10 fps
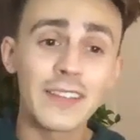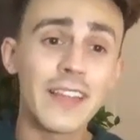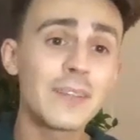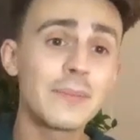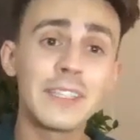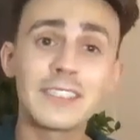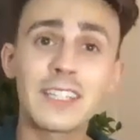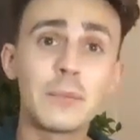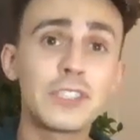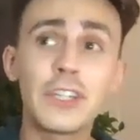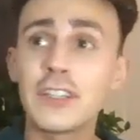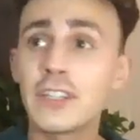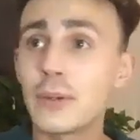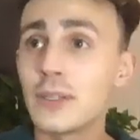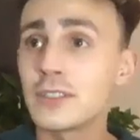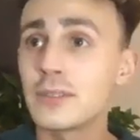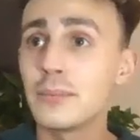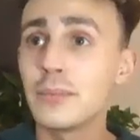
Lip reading: That being said, I'm sure that there was